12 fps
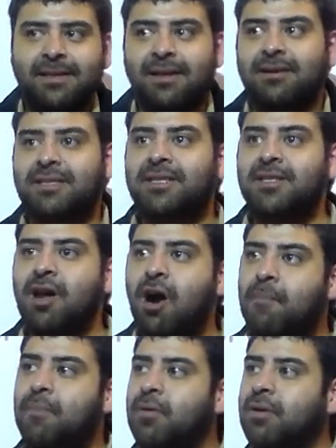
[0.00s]
There's
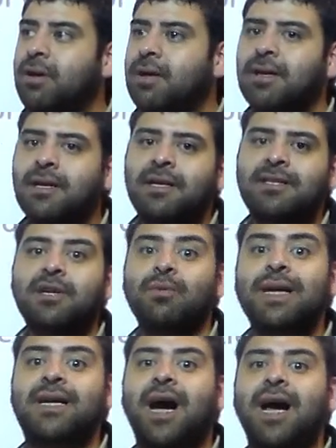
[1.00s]
no pull, so
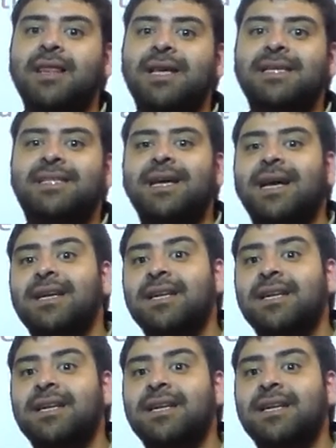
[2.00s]
we call this